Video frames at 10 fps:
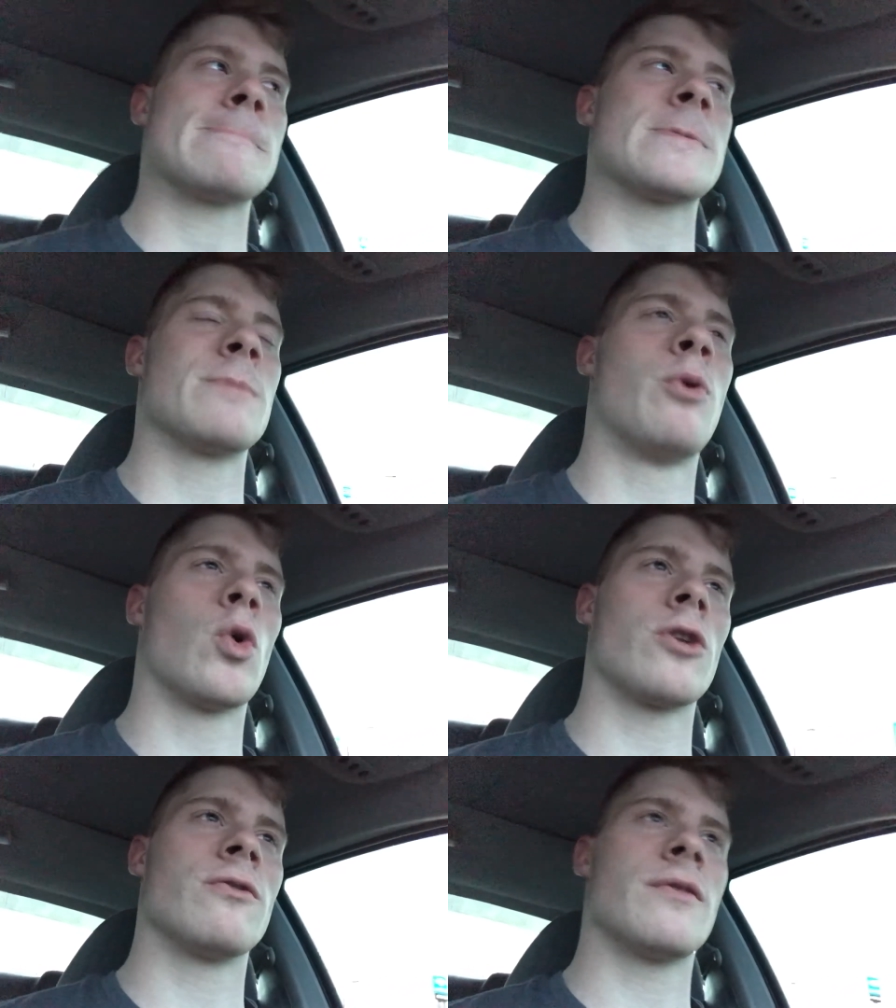
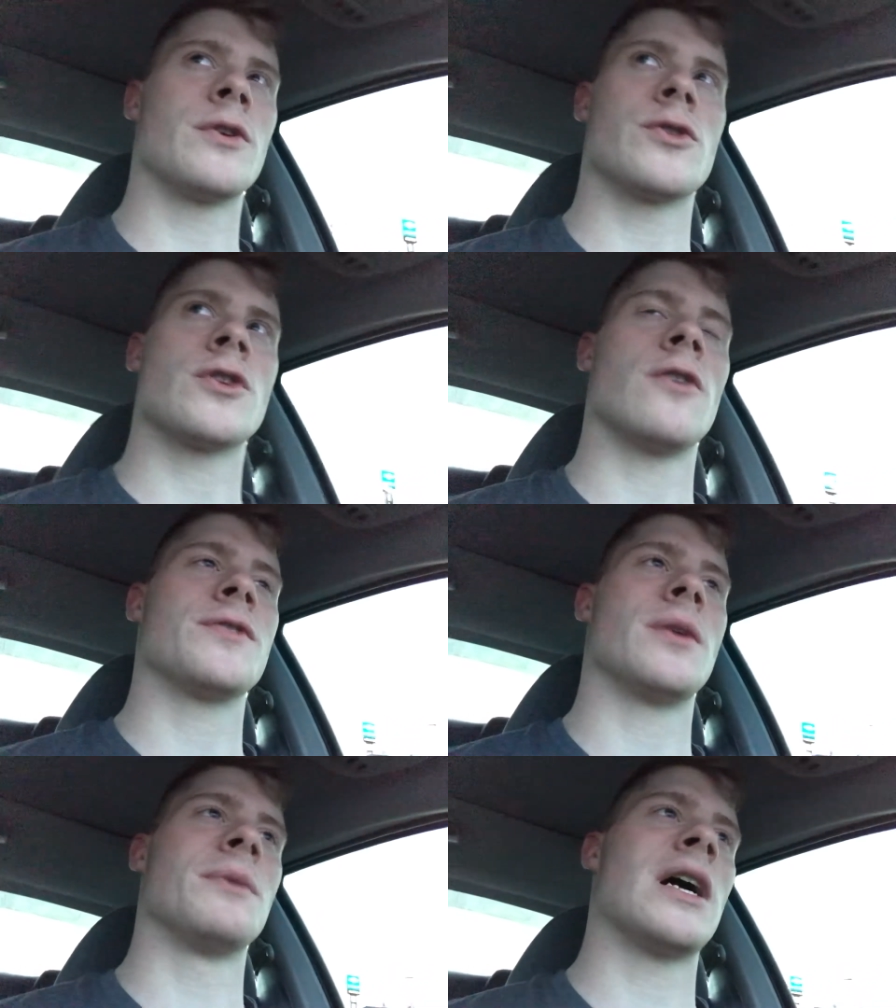supportive of yourself
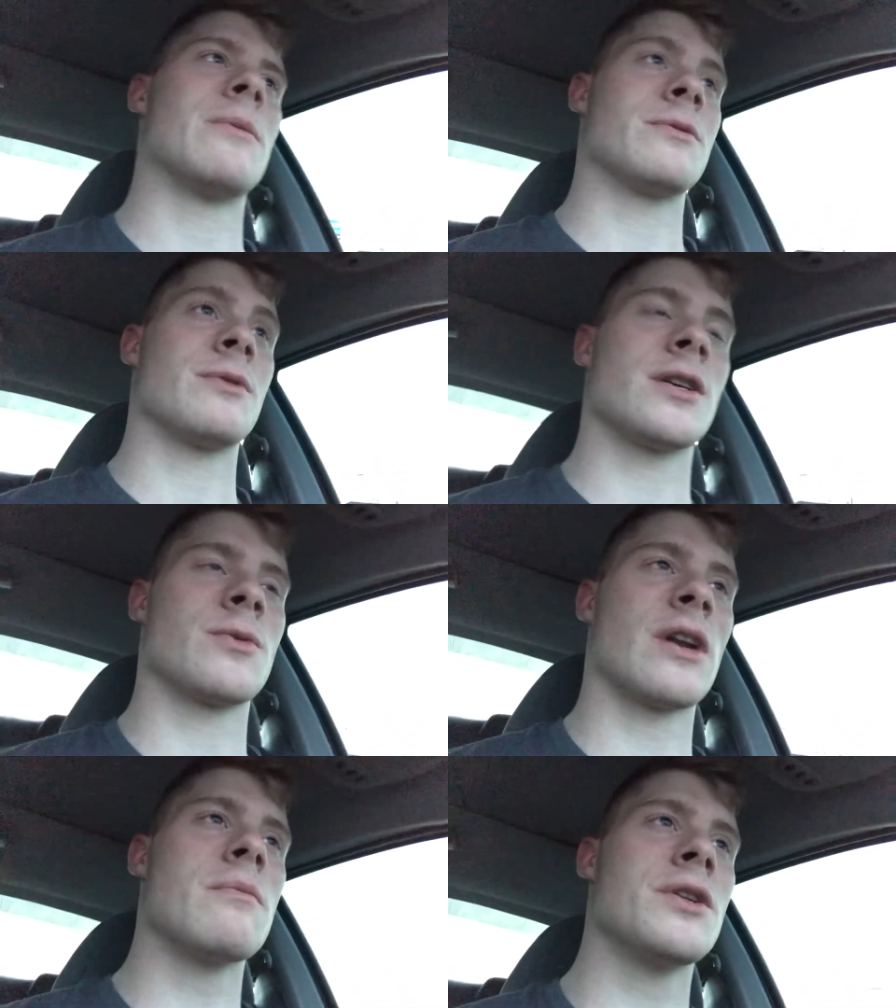sometimes,
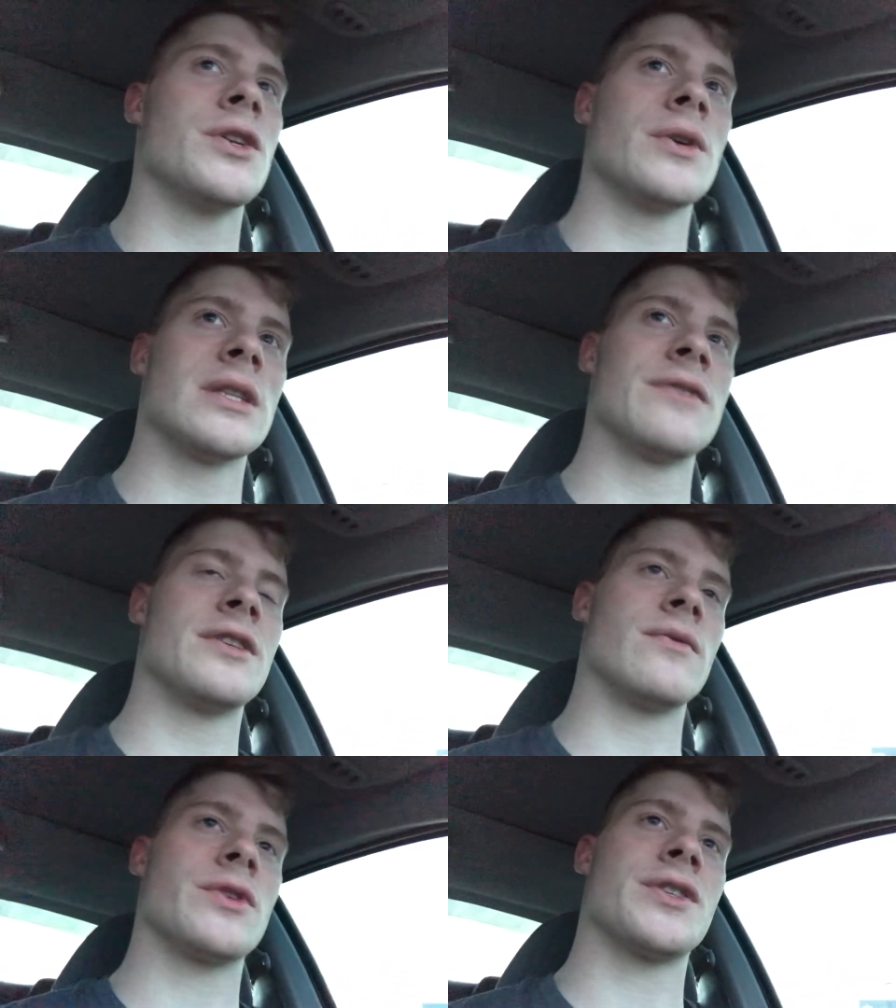because what I've been doing,
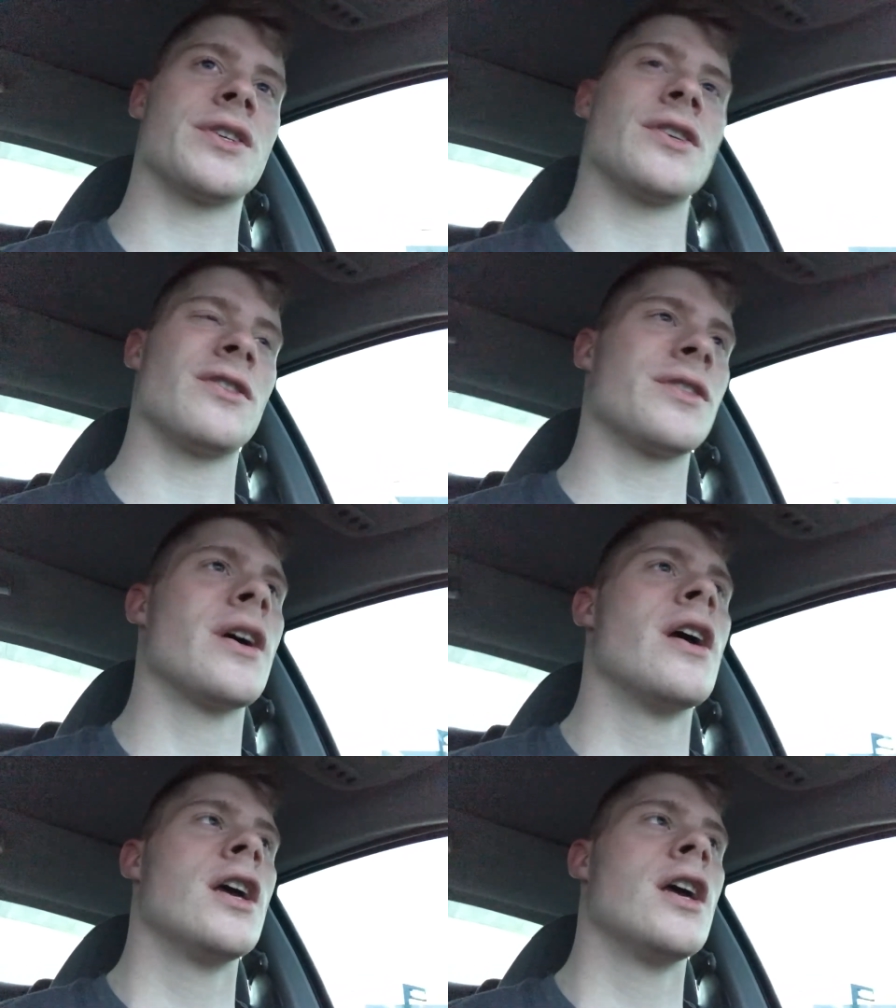lifting for 6 years,